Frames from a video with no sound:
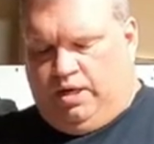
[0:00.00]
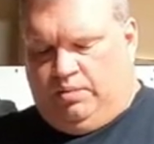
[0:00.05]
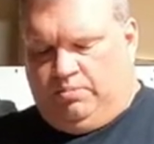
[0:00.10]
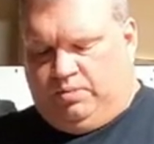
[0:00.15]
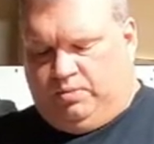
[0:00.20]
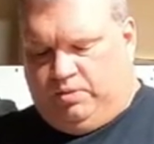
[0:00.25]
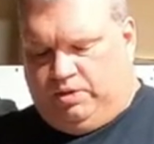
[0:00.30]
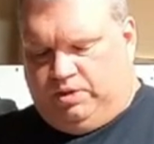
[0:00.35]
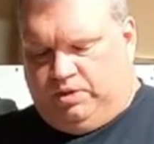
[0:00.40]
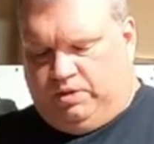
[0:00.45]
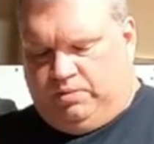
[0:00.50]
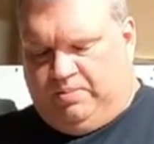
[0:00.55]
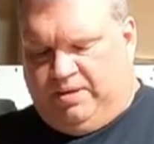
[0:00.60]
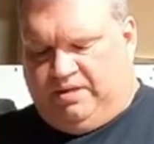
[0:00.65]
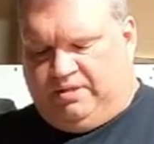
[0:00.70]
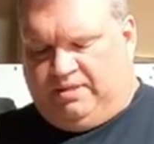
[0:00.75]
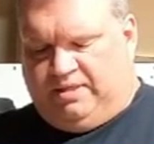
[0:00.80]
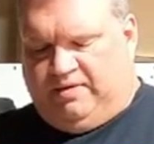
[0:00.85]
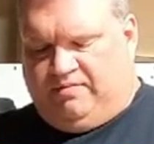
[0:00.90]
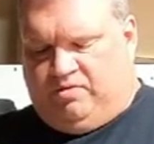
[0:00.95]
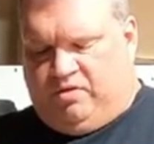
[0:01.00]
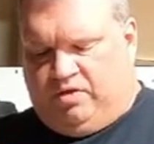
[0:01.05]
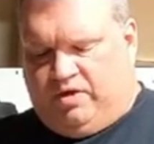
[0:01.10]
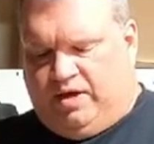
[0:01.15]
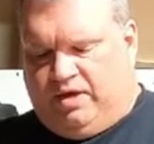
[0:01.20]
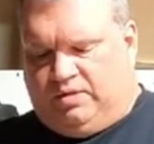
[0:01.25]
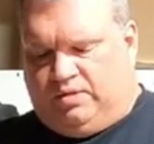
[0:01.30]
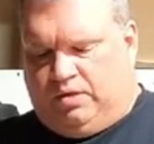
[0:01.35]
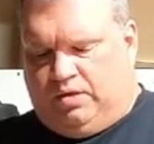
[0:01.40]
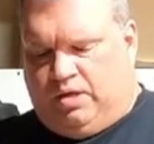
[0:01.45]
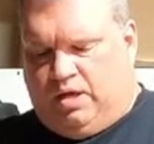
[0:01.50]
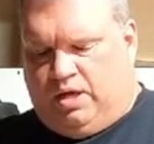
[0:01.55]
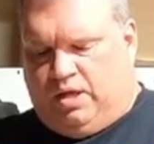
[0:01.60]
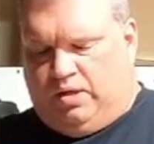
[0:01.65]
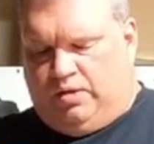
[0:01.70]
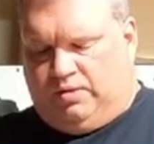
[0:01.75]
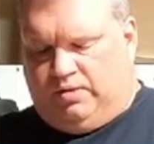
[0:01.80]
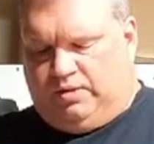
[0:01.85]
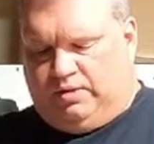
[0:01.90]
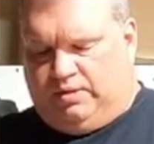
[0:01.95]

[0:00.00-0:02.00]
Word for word: items, which is about seven thousand dollars.